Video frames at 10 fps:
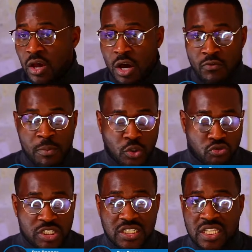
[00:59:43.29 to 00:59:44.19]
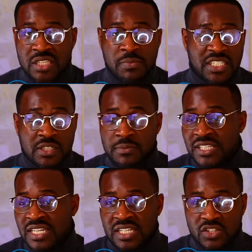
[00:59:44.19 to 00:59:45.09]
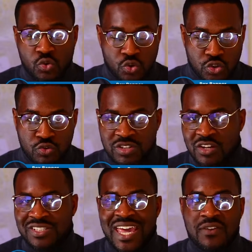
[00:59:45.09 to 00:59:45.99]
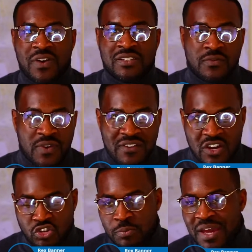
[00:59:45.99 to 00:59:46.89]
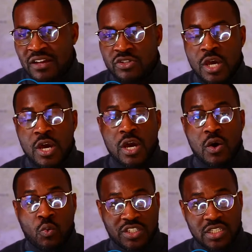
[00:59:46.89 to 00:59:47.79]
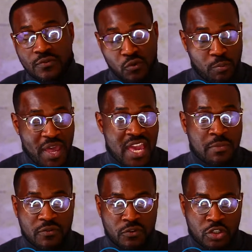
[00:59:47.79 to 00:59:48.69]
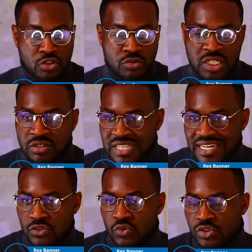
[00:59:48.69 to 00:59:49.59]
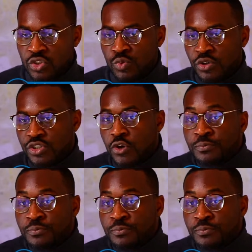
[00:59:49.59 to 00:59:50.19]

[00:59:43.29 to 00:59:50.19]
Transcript: Most recently, he's messaged me and said he sourced 2 deals, £8,500 was his full payment for the 2 deals that he sourced as well. So,